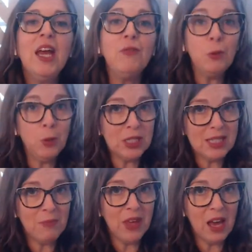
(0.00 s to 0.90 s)
If you
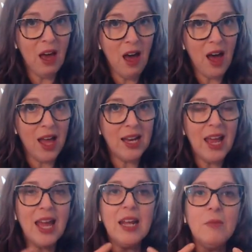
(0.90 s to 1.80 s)
put something on
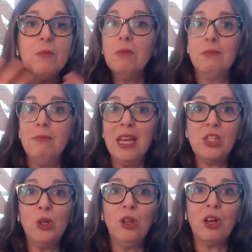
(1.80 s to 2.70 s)
and it
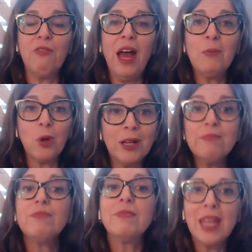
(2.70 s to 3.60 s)
makes you look
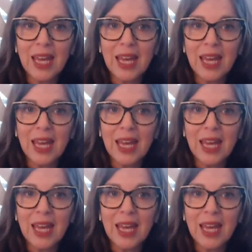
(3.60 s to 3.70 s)
vibrant,